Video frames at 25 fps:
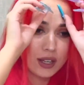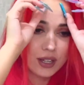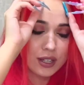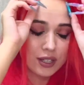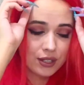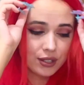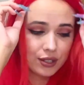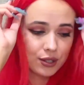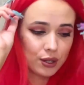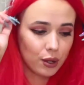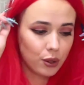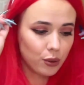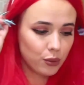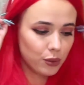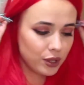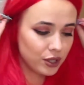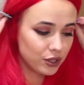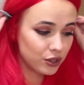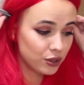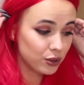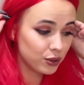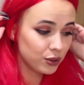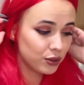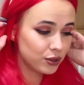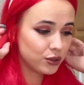So we
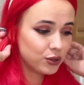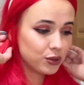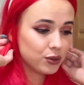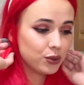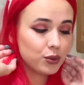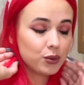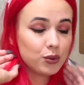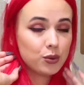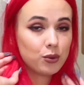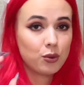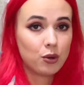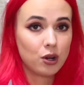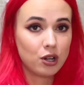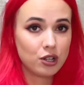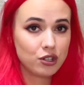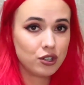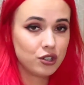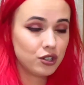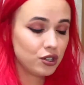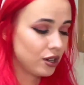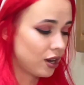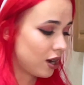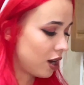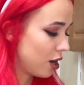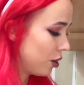should
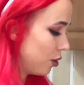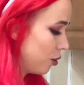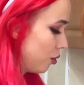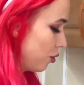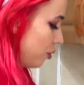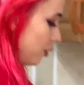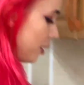wash our